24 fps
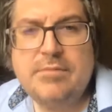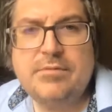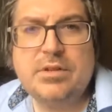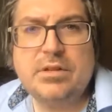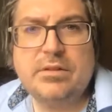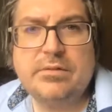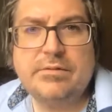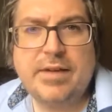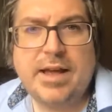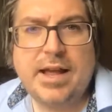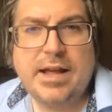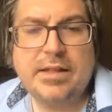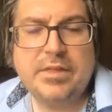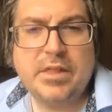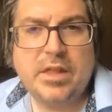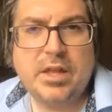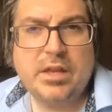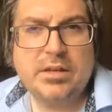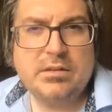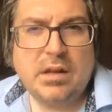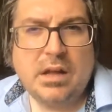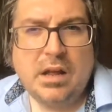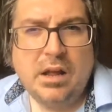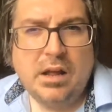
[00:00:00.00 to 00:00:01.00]
to the fact that
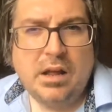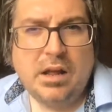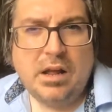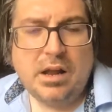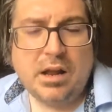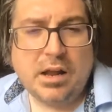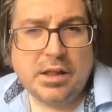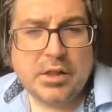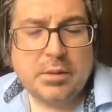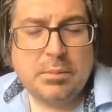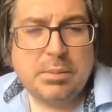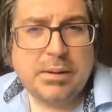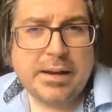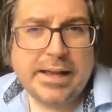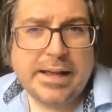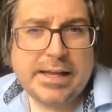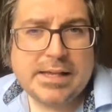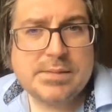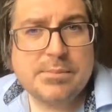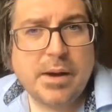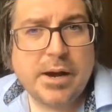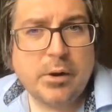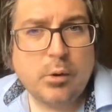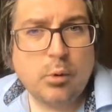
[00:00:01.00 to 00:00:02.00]
other
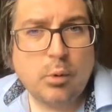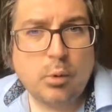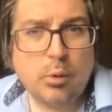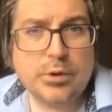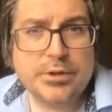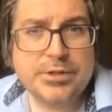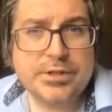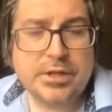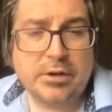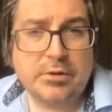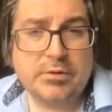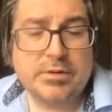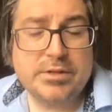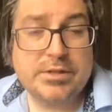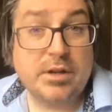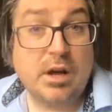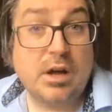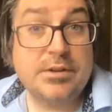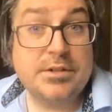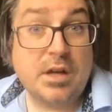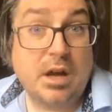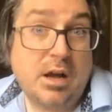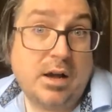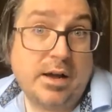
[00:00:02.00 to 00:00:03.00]
players might also
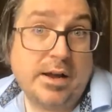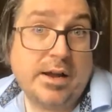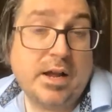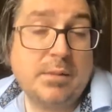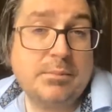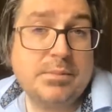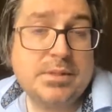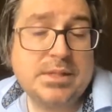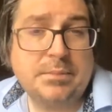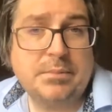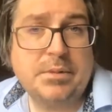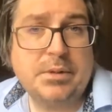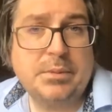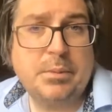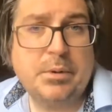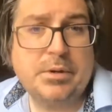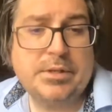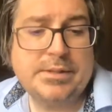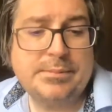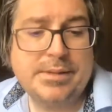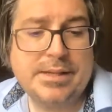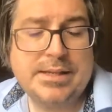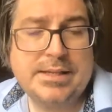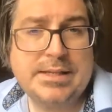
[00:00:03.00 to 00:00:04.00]
start to eye up some of the
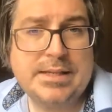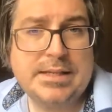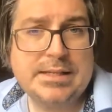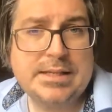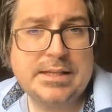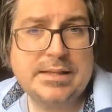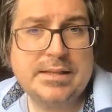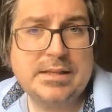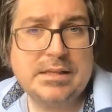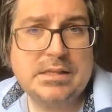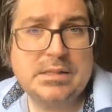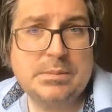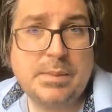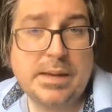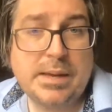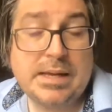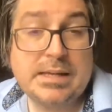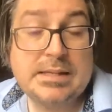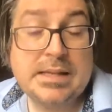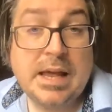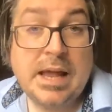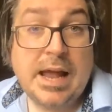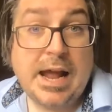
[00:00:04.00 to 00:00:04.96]
possibilities in this space